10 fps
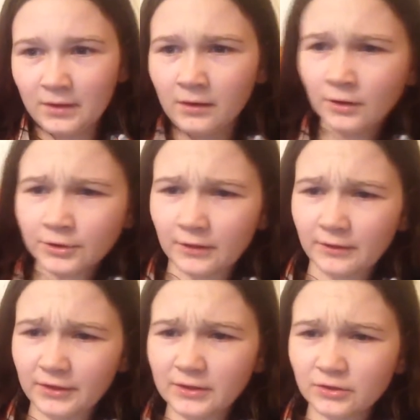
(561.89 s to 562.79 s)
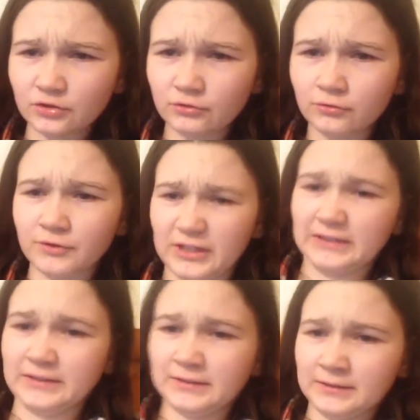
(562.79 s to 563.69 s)
Hold on, I think I saw
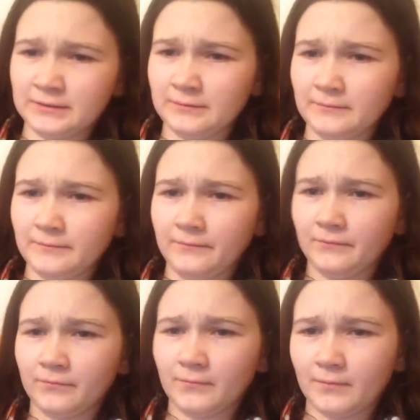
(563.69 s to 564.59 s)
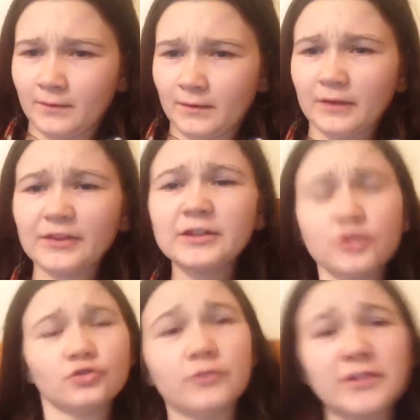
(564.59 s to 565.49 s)
this. I think I
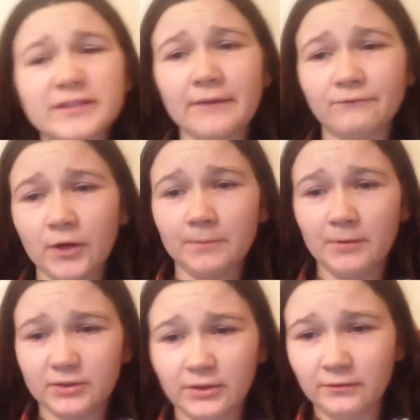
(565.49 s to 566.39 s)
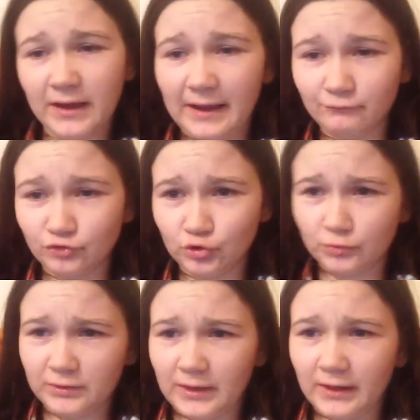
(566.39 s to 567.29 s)
saw this advert, but I haven't
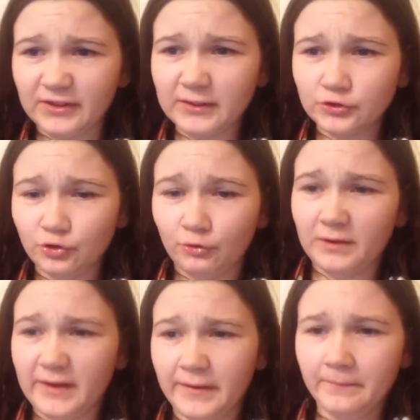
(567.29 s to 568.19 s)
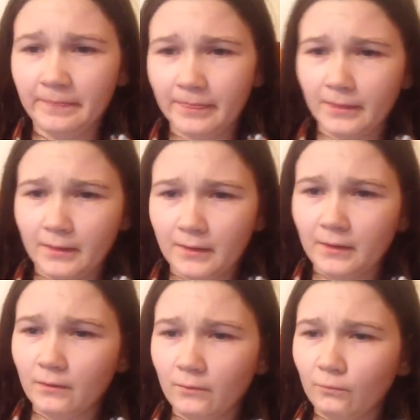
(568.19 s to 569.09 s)
saw it. I think I saw it
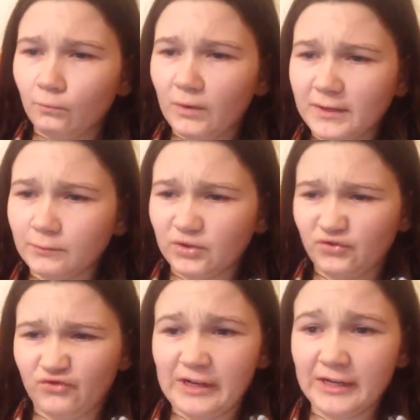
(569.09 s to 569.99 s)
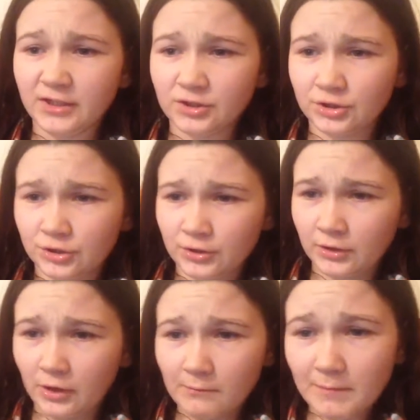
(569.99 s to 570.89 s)
when it was finished.
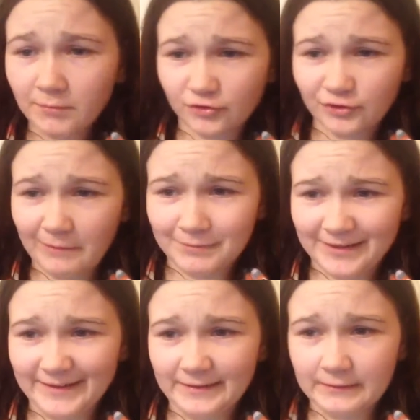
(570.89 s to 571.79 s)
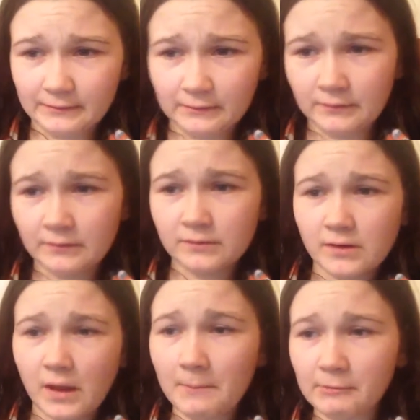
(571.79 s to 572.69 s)
I remember the trampoline.
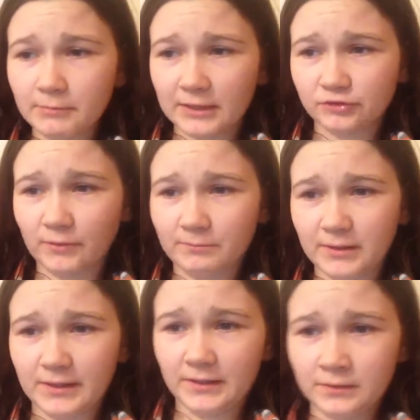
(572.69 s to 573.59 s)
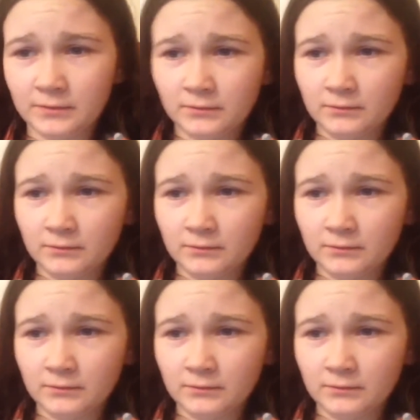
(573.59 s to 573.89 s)
I remember that trampoline.